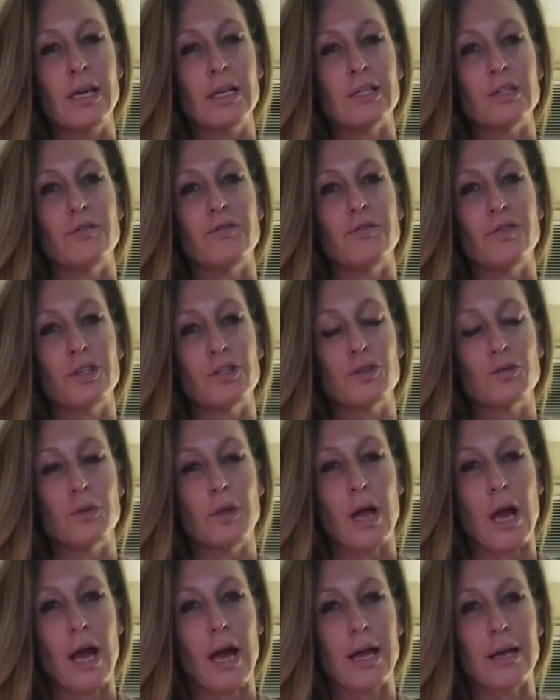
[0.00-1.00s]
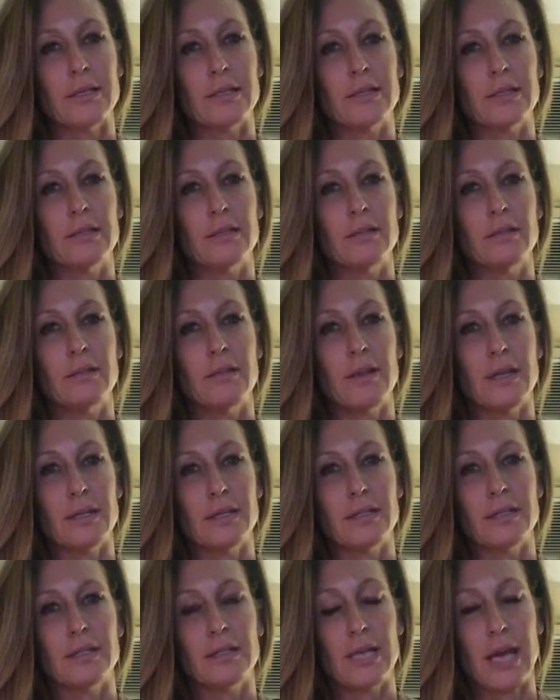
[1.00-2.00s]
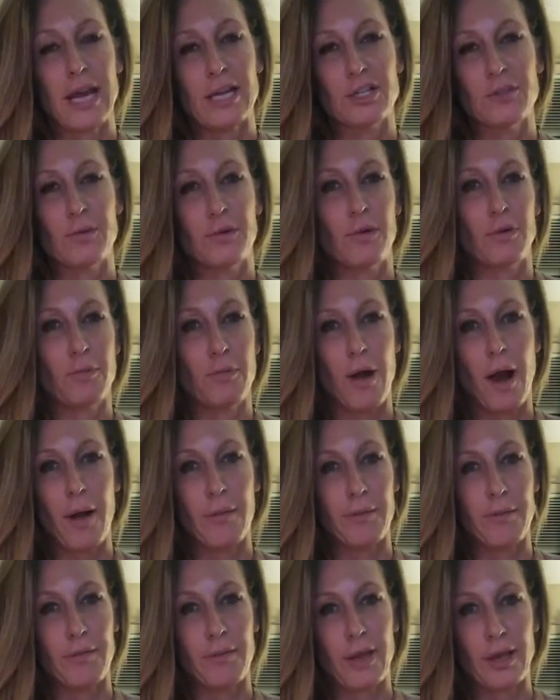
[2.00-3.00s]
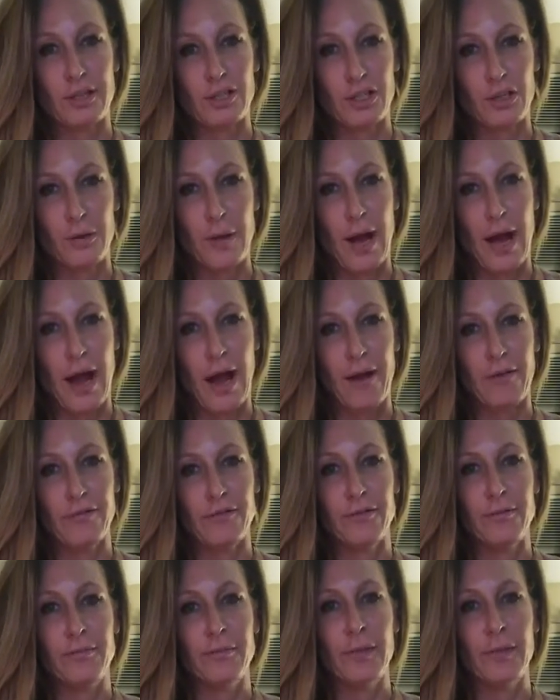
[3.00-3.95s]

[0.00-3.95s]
to visualize this attachment or problem that you have.